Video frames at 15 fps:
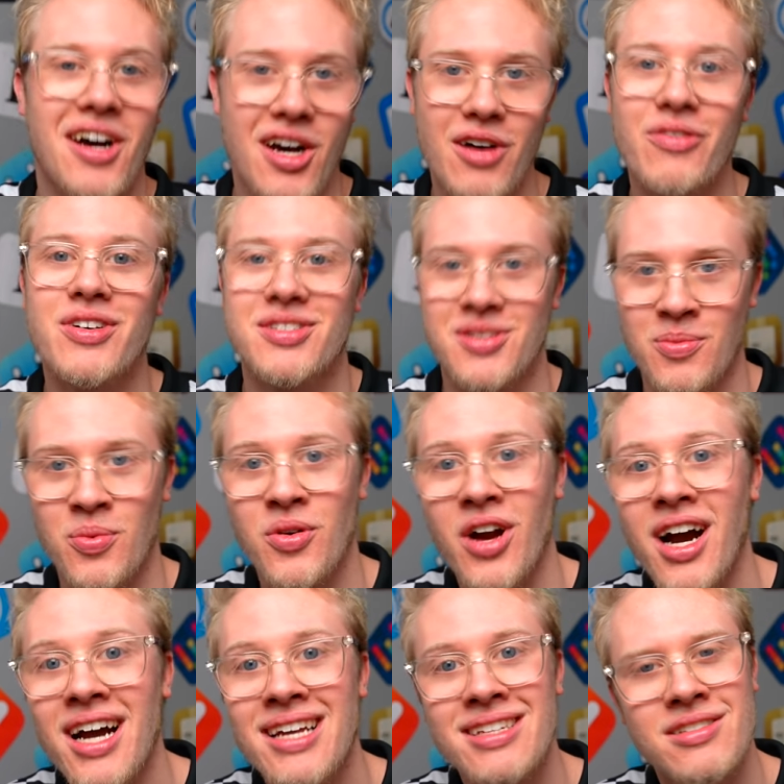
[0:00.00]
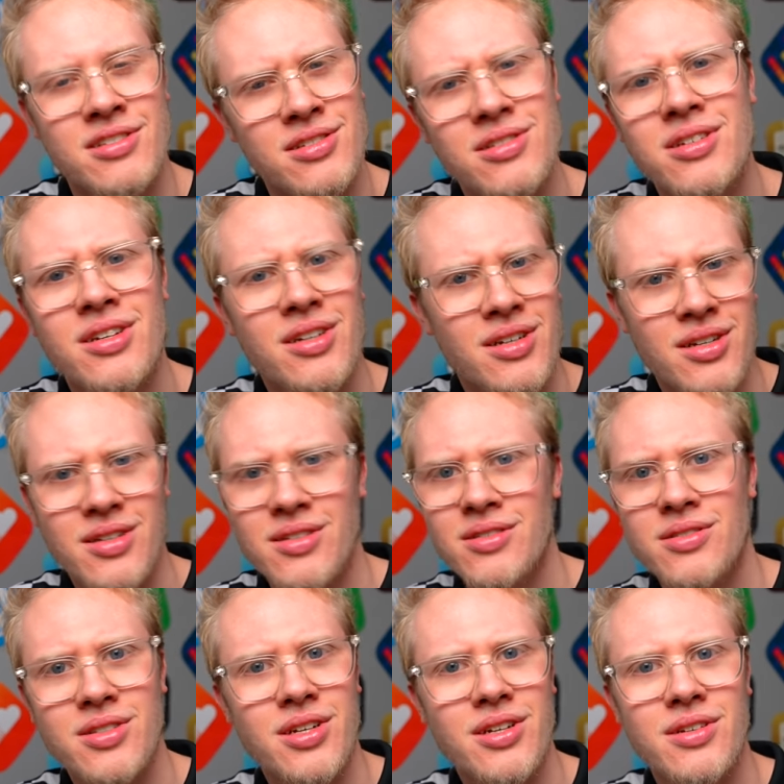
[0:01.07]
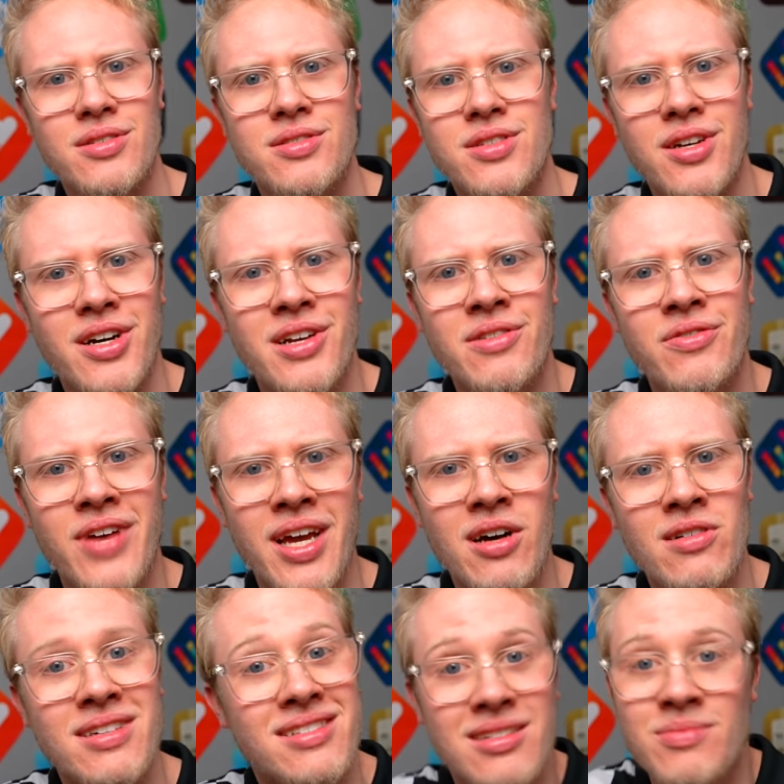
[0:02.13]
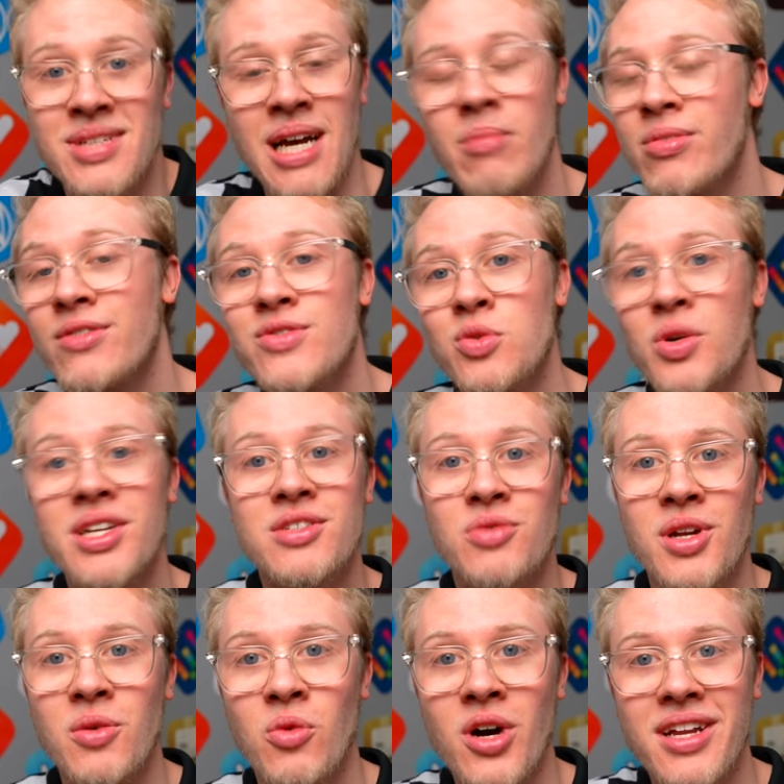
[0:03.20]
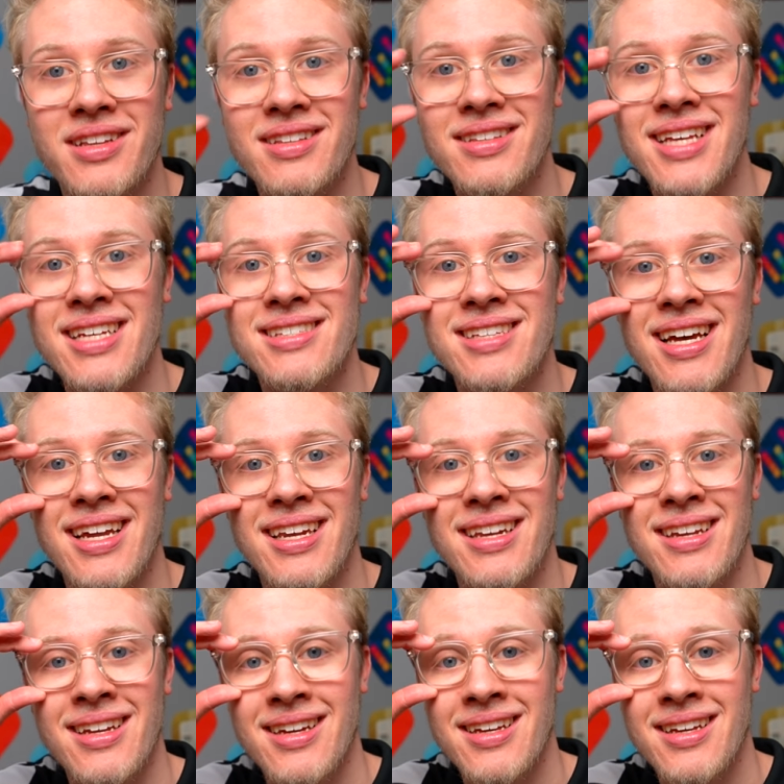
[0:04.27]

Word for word: of a surprise to, to unveil in September of 2021. They said